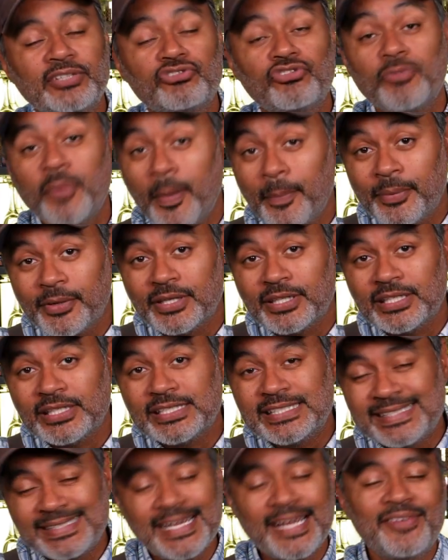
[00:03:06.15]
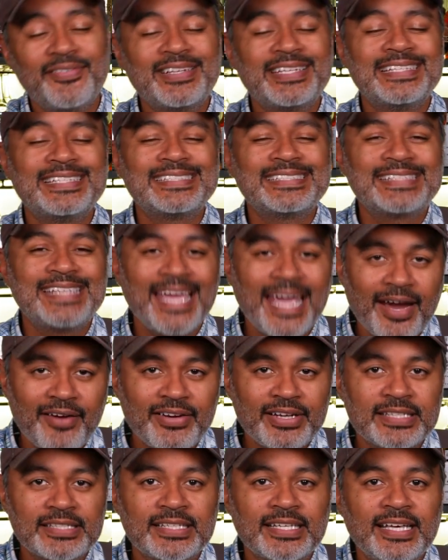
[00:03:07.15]
Remember, sharing is
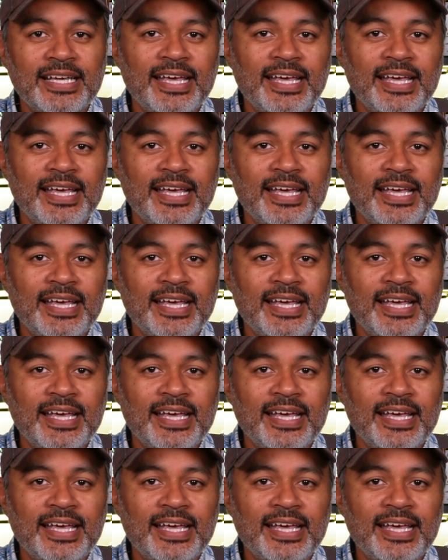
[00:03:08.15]
caring,